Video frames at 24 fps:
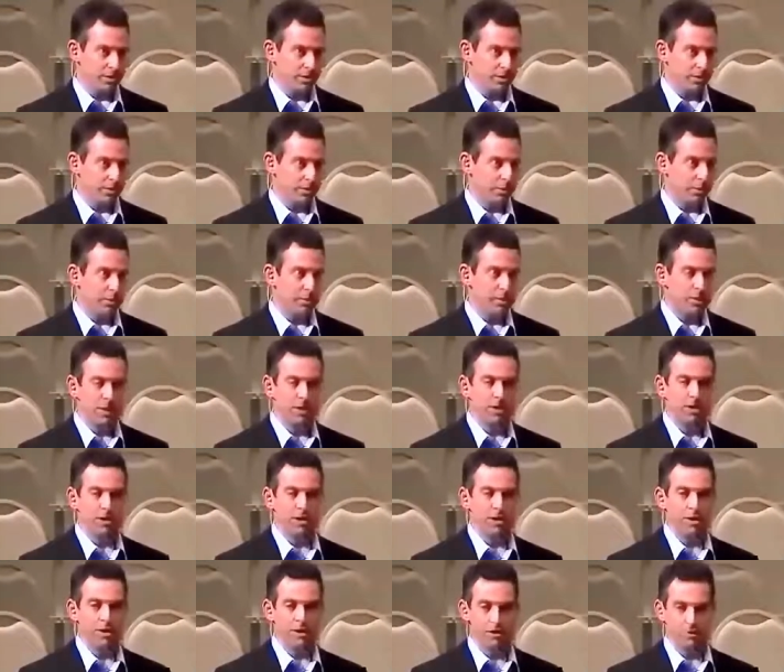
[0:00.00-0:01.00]
barbaric
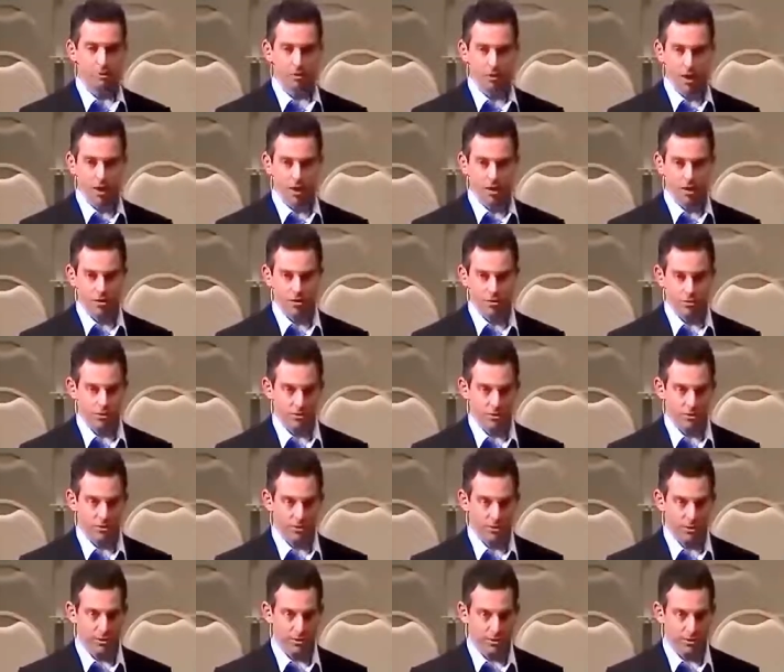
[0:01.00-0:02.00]
practices
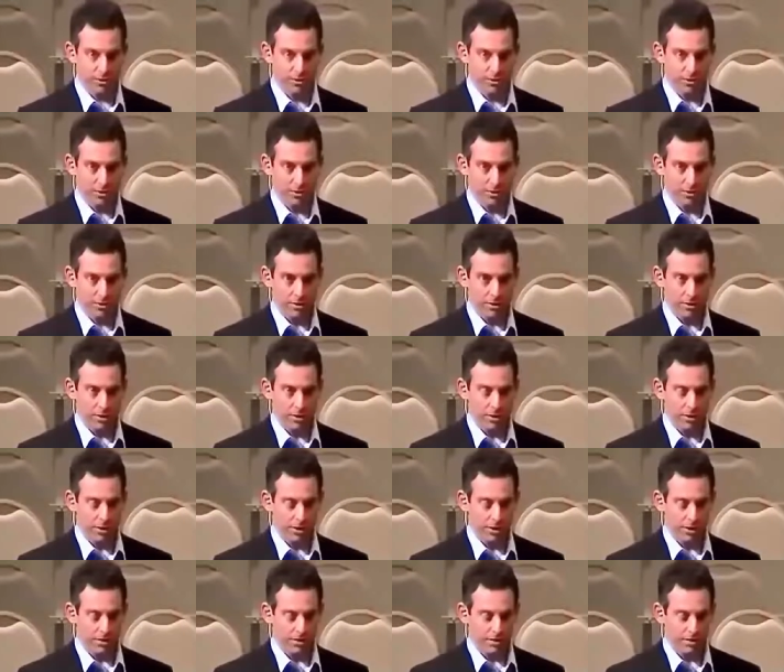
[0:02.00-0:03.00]

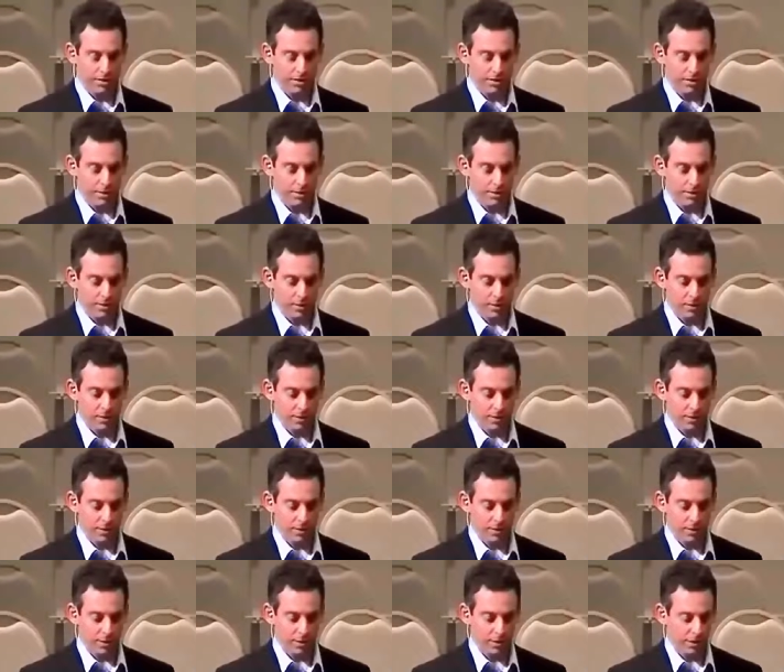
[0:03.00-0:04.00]
um,
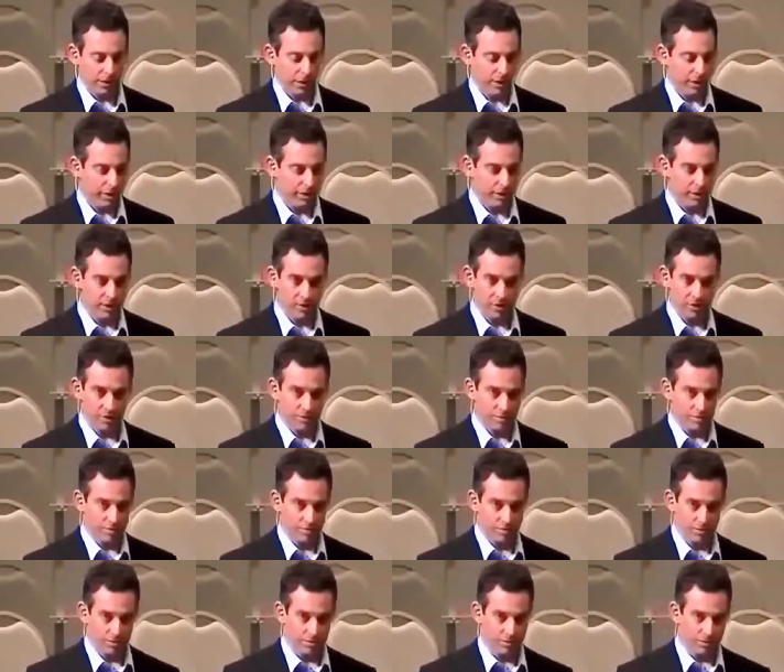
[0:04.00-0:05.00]
which occasion
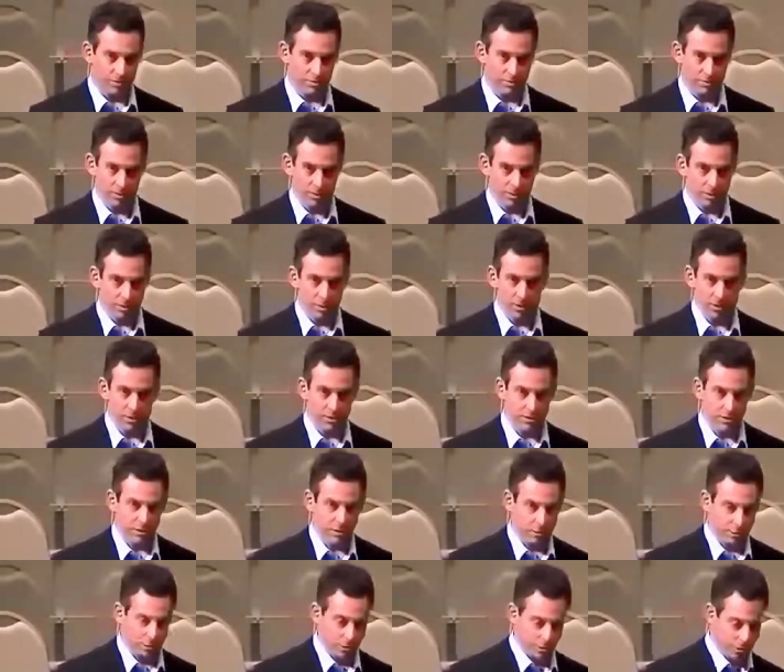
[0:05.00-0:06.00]
needless
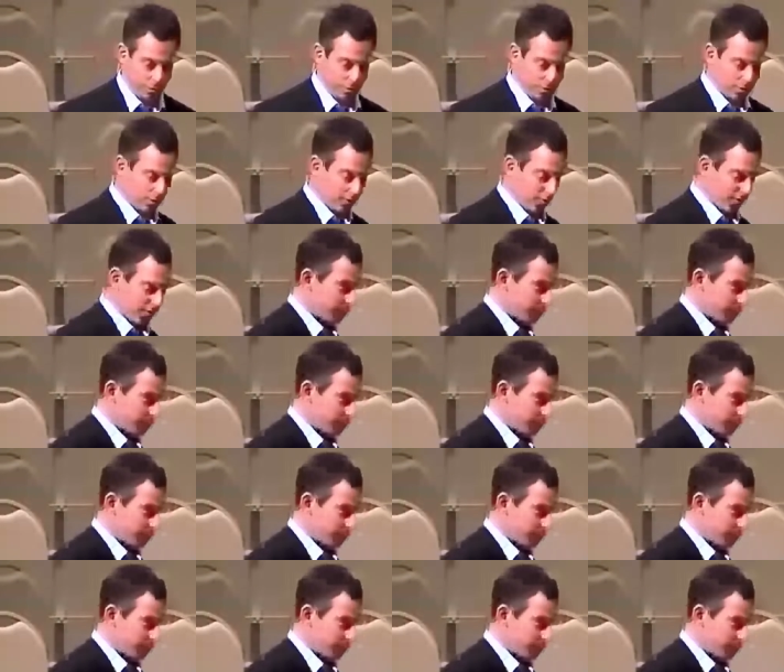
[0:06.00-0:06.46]
human misery.